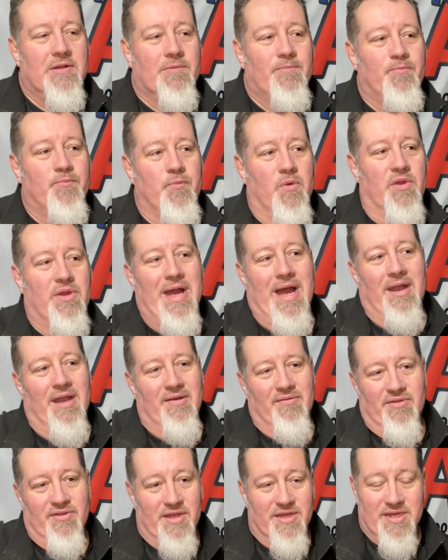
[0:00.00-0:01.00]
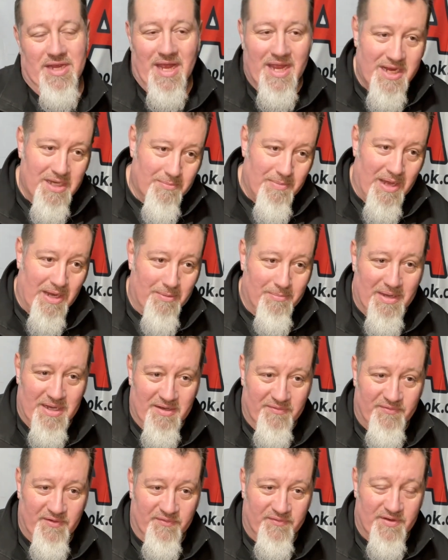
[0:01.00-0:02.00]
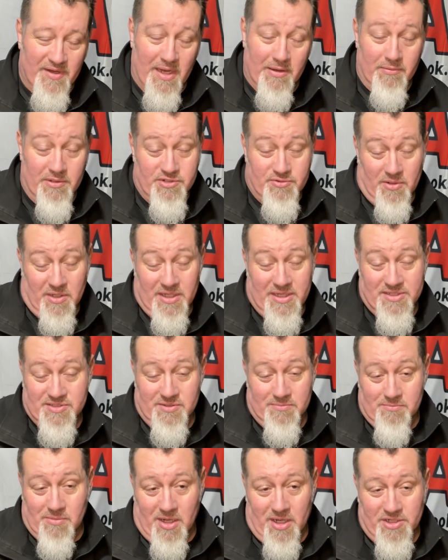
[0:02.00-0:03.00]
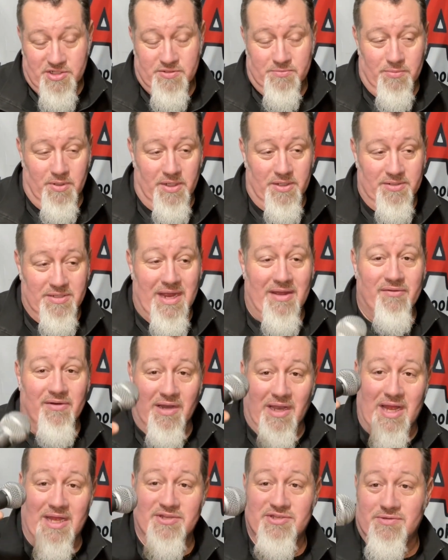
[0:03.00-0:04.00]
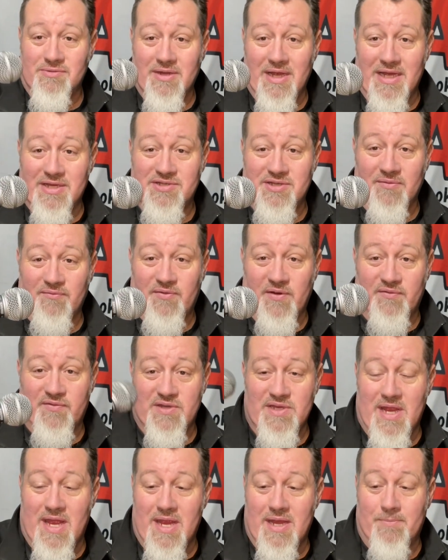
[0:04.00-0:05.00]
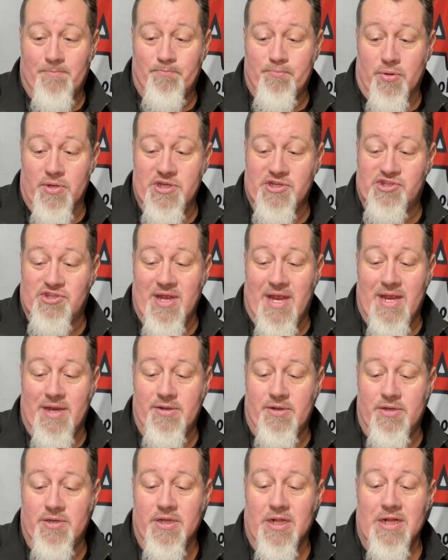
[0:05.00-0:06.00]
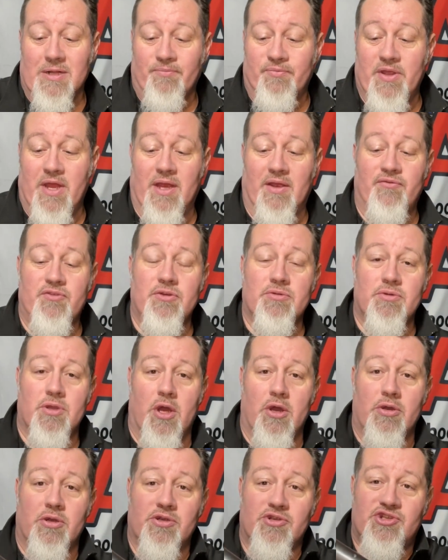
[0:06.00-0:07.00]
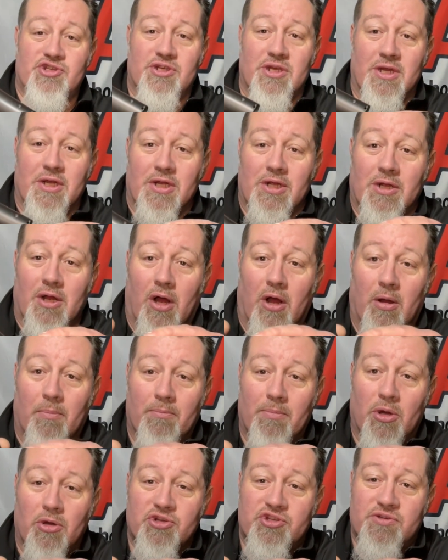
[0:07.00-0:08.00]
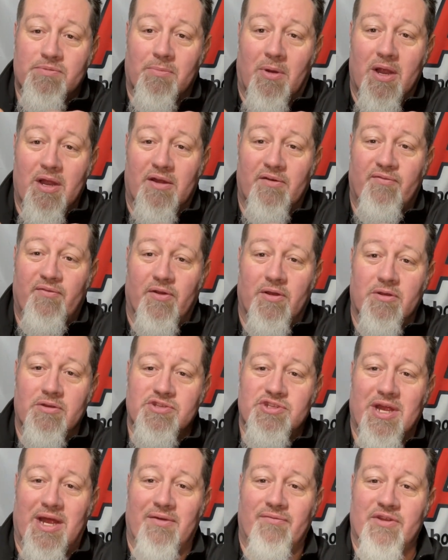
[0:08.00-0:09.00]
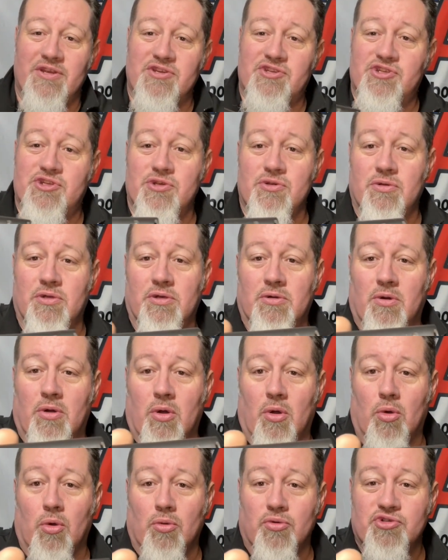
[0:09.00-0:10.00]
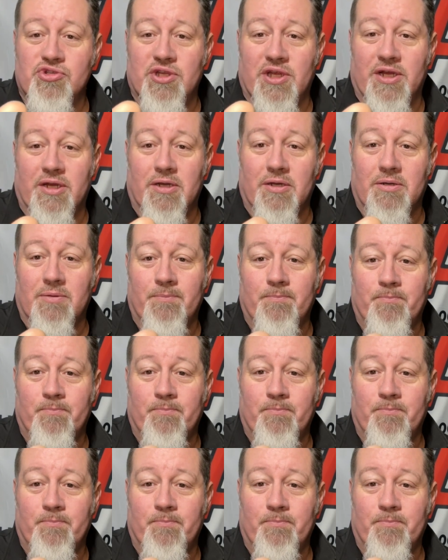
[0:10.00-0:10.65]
without everything you hate about a Beta 58, which really isn't much. But nevertheless, SM58, pretty standard thing. If you notice, most microphones have these 2 little holes there.